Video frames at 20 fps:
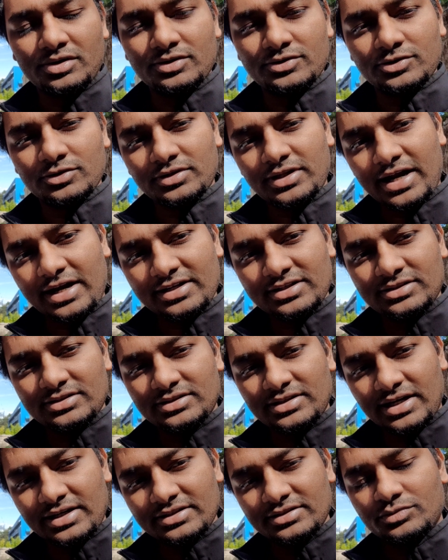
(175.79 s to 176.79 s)
So that
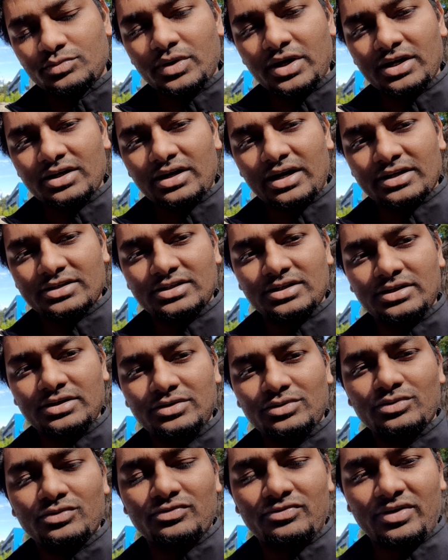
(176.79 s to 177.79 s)
is where actually
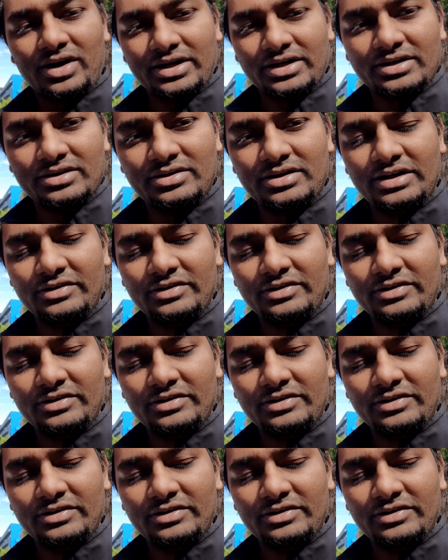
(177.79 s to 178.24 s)
you find it